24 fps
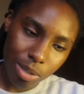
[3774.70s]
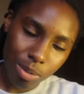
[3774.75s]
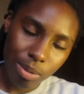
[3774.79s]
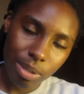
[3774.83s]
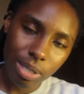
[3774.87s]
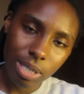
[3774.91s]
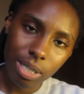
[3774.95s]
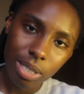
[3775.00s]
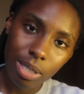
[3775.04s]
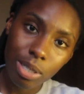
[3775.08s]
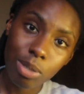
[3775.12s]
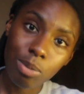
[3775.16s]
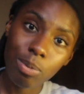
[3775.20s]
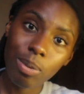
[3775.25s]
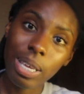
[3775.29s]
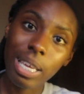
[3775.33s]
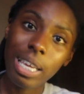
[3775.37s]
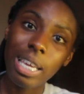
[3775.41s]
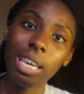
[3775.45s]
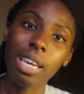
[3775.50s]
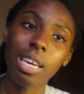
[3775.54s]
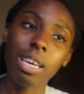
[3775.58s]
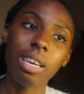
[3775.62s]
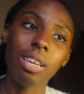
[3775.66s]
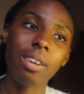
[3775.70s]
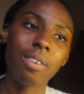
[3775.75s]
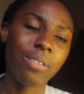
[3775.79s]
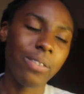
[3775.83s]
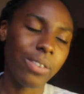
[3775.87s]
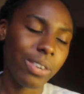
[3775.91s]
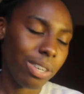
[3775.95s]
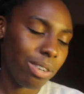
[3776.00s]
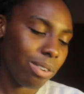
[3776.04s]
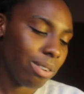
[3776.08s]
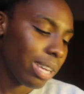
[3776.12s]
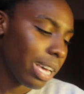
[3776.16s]
swinging good
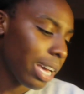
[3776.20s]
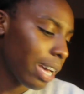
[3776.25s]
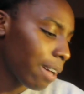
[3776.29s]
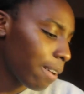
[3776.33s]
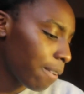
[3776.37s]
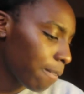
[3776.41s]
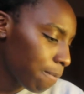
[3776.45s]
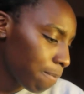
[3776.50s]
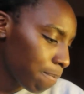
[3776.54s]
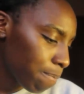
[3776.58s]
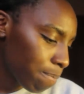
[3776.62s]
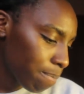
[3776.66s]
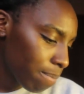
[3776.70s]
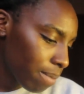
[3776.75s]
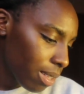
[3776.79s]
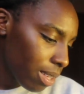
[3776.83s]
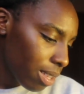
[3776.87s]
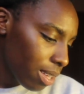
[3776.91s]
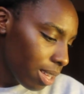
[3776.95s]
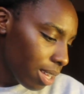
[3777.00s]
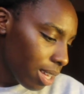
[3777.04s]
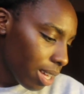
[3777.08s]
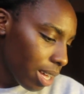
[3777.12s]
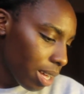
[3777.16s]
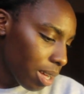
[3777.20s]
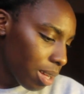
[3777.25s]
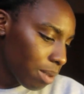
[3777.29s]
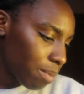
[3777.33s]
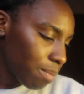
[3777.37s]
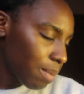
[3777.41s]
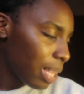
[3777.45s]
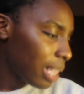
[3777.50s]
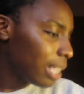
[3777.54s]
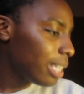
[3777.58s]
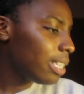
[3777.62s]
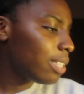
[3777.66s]
for you now.
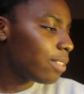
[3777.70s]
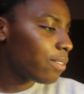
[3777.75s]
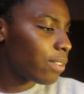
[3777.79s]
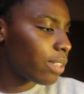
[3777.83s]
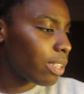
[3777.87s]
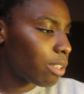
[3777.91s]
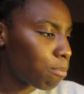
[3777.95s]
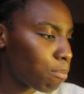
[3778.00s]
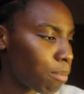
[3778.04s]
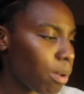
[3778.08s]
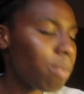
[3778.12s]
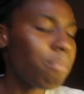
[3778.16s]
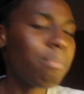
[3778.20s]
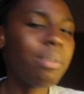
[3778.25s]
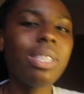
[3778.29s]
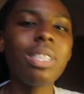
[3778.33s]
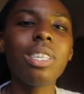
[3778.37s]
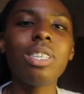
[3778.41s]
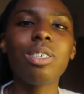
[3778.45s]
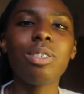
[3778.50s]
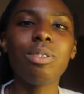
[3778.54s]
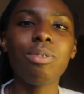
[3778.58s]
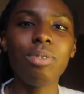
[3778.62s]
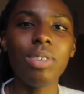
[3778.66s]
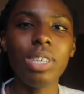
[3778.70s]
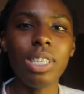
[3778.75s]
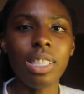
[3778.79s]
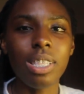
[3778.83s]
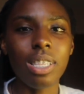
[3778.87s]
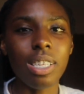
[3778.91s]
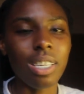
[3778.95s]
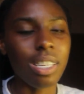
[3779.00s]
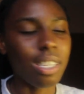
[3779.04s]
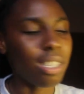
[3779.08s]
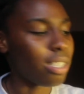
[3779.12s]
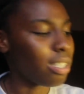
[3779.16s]
At least for the moment that you
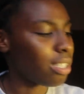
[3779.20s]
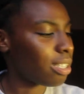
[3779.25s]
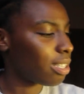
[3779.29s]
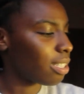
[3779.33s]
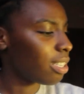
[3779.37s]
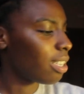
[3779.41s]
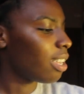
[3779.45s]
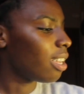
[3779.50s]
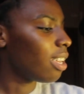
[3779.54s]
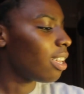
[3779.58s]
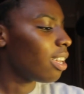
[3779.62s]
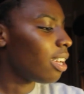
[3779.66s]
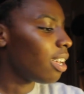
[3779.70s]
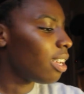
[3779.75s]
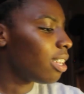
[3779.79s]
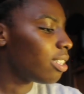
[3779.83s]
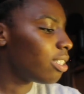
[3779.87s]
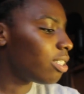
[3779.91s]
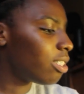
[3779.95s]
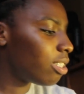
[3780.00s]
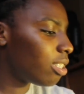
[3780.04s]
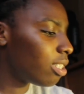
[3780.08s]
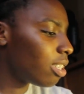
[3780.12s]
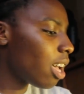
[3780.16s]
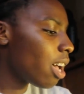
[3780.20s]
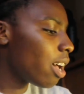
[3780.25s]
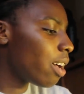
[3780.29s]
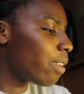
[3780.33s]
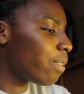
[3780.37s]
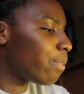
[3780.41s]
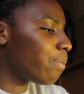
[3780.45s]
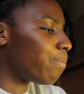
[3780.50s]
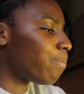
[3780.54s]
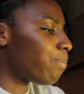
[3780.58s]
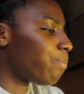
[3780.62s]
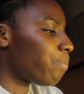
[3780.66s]
read this.
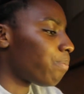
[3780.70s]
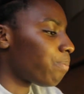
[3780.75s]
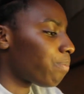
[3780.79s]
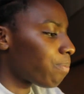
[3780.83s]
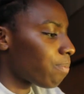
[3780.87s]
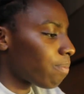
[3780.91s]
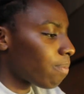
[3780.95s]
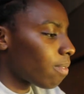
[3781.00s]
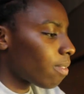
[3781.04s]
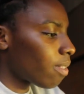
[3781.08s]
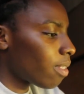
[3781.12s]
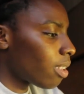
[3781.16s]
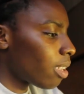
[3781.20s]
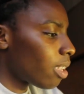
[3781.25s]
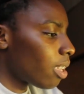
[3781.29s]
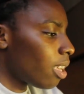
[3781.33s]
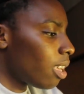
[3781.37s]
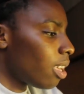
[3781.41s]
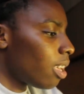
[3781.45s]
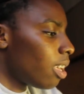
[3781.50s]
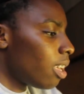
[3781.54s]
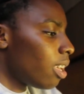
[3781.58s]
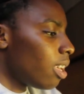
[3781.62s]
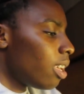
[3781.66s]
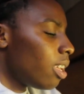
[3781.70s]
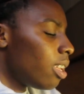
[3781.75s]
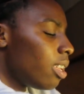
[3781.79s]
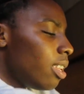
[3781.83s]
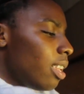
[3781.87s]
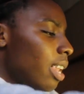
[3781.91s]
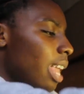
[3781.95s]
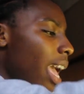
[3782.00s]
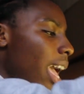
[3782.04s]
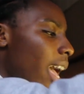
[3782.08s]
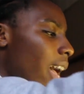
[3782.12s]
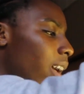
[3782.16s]
So,
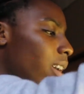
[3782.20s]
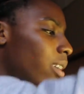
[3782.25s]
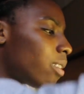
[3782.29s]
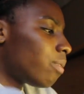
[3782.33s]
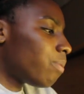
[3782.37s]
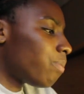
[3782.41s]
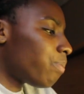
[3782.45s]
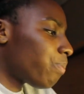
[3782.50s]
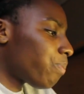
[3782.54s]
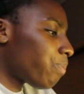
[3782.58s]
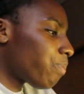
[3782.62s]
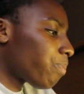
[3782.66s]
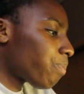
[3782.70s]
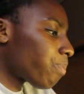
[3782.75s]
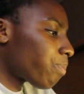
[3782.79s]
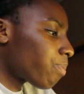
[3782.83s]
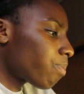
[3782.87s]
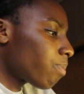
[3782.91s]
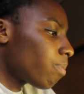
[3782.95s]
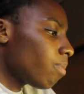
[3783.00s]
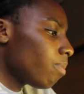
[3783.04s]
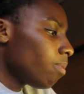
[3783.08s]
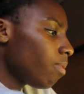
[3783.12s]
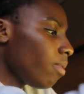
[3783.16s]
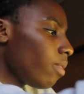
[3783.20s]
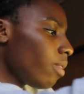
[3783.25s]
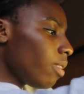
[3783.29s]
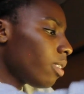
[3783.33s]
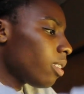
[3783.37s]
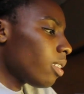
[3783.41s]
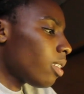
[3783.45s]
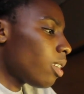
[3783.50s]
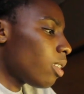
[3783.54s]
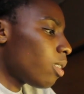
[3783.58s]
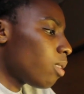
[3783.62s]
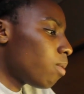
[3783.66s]
now,
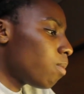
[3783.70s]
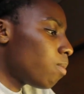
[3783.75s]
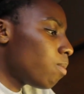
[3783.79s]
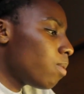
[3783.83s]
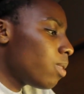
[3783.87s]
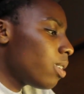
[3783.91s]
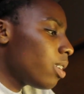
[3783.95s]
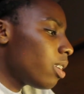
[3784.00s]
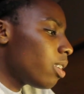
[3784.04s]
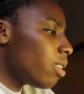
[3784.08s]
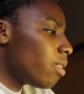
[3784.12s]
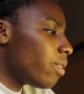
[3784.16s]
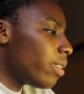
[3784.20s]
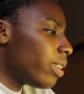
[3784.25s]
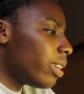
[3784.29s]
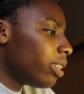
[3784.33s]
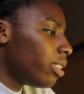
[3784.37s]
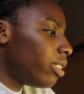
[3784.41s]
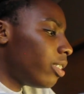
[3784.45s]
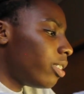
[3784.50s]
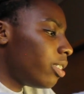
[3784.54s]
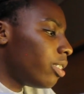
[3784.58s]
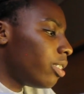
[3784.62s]
we're going